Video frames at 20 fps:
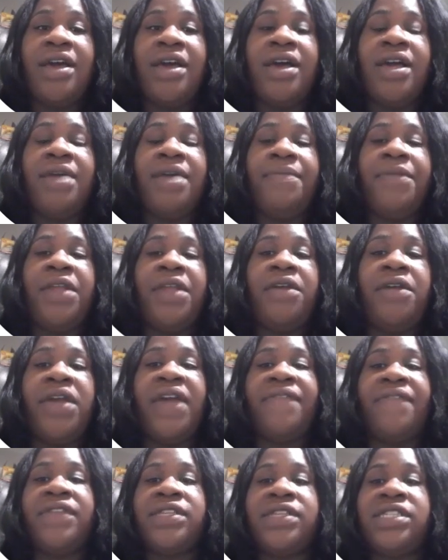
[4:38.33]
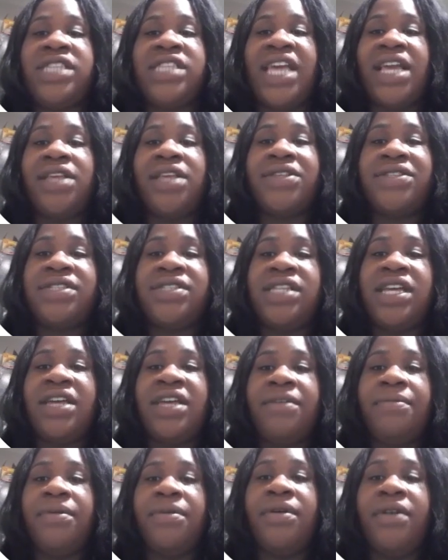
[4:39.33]
Then you have the second
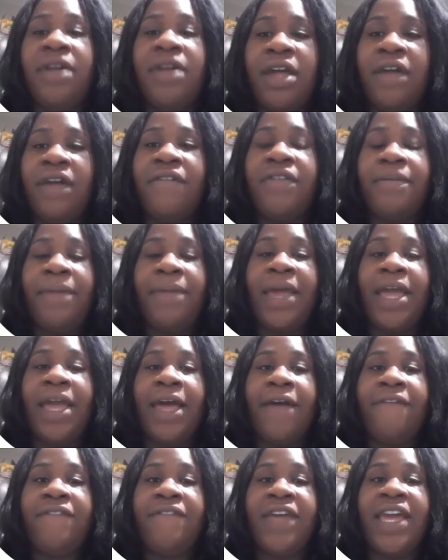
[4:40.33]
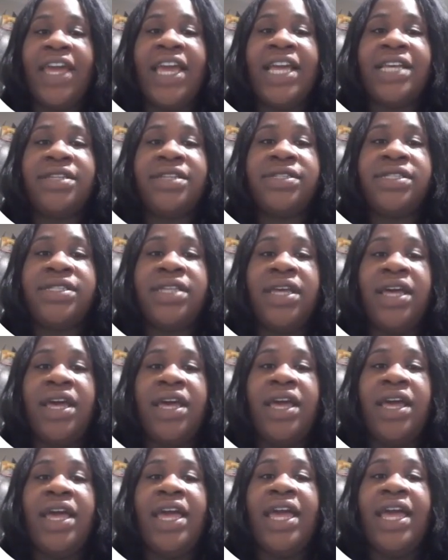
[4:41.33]
step of the payoff phase,
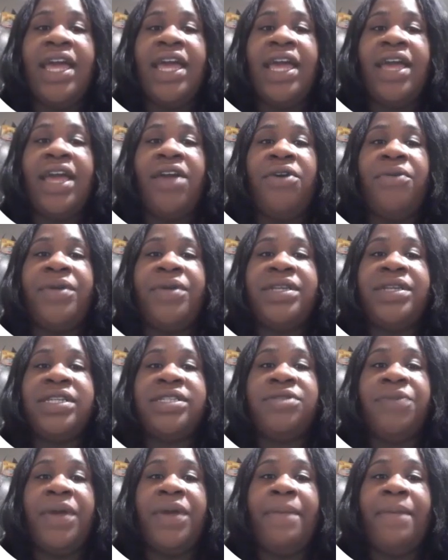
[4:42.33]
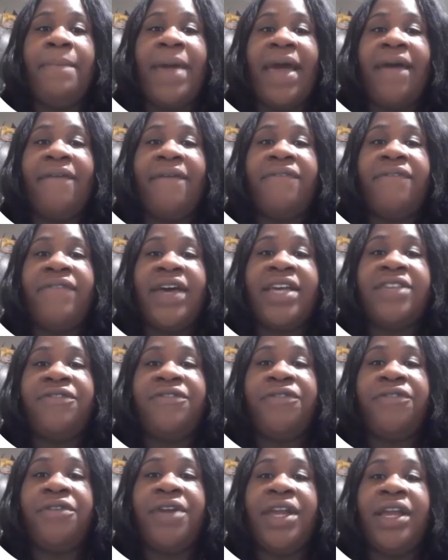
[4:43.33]
which is when
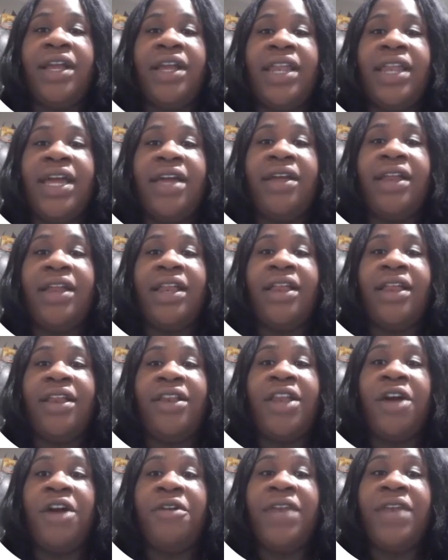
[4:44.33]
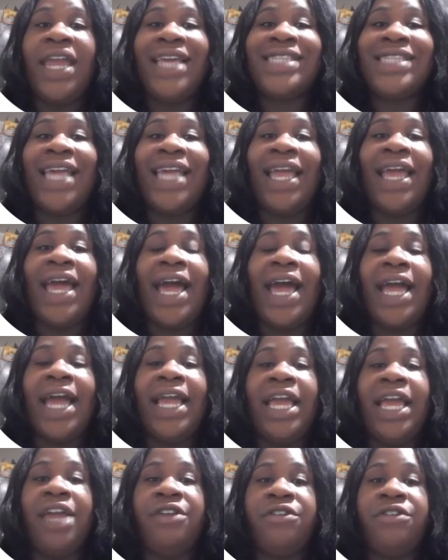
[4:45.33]
biphosphorate donates a high
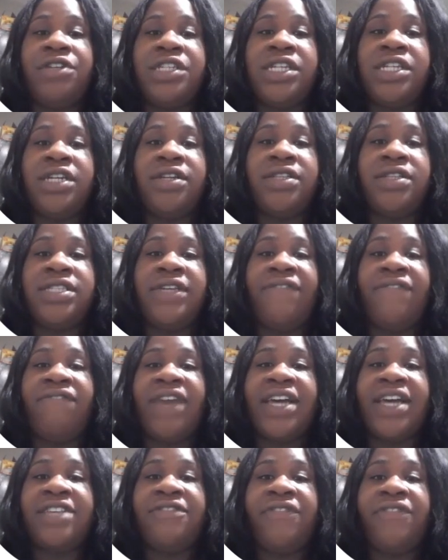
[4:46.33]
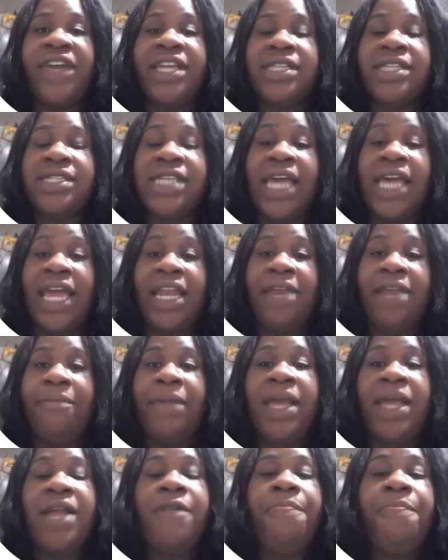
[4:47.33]
energy to phosphate to
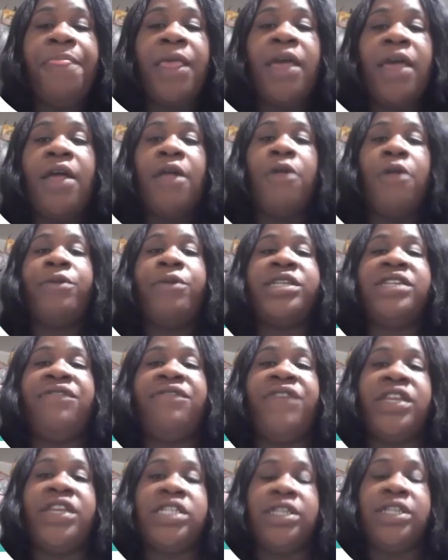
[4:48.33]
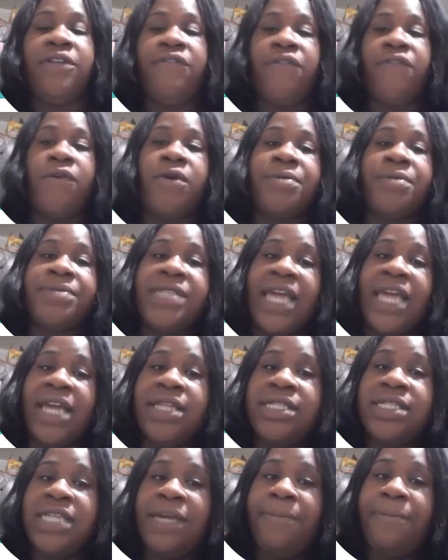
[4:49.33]
ADP, which eventually forms
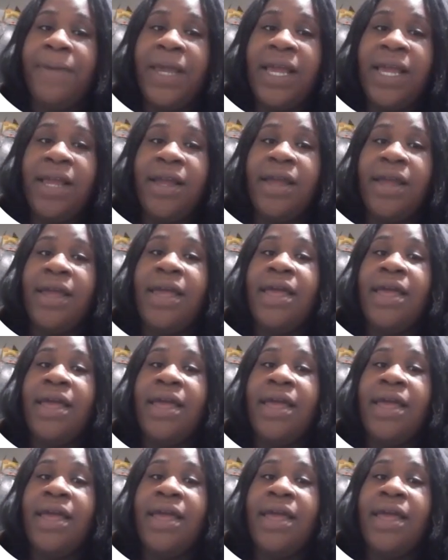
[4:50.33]
ATP.